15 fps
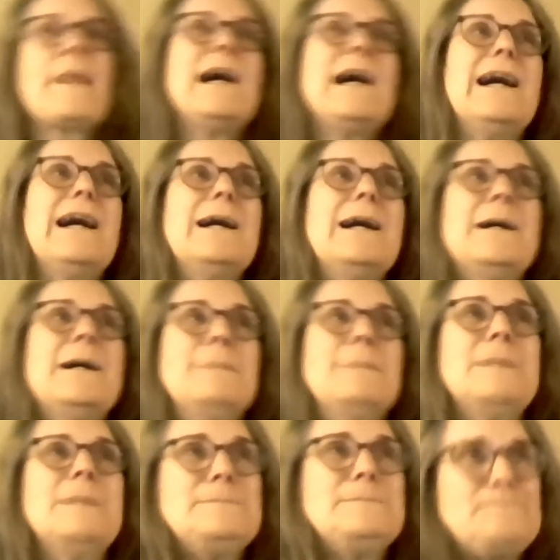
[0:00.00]

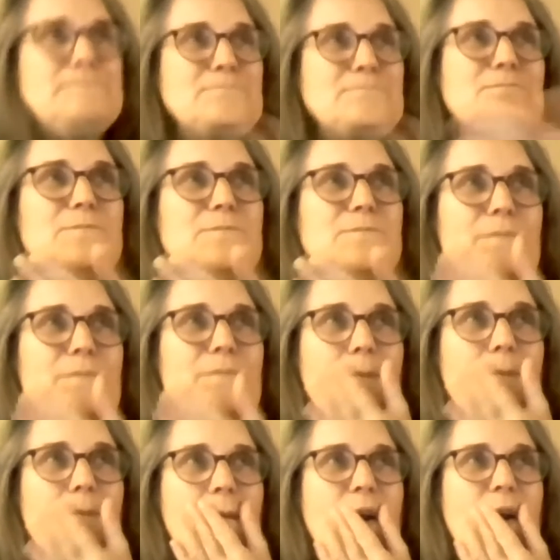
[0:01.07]
Um,
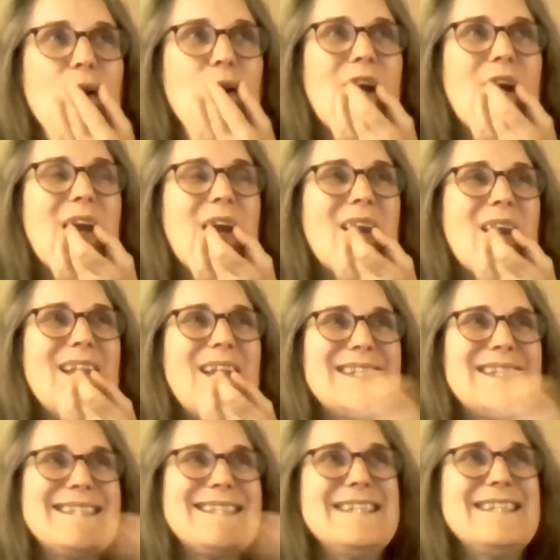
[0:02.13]
okay, let's
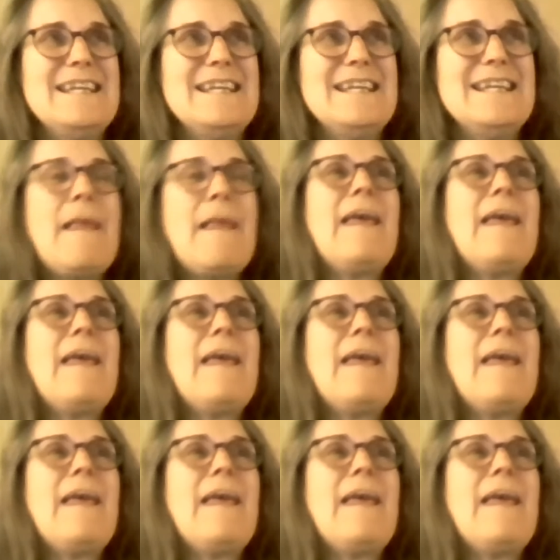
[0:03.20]
see.